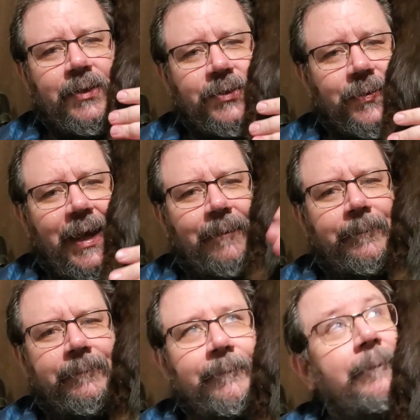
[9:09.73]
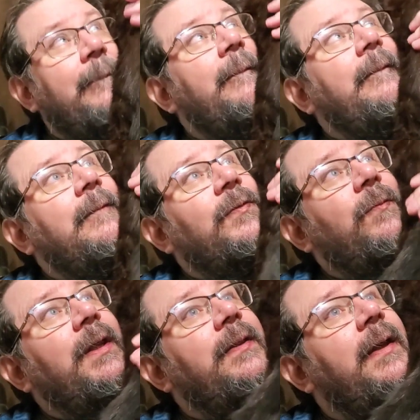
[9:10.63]
So yeah. So what
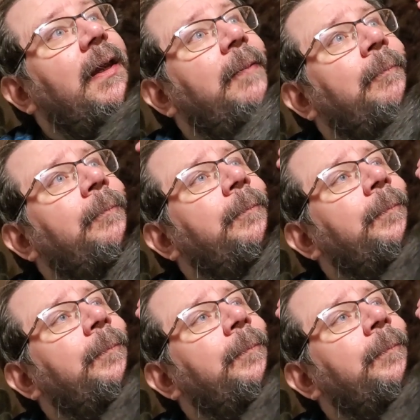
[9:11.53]
do you think, Gem?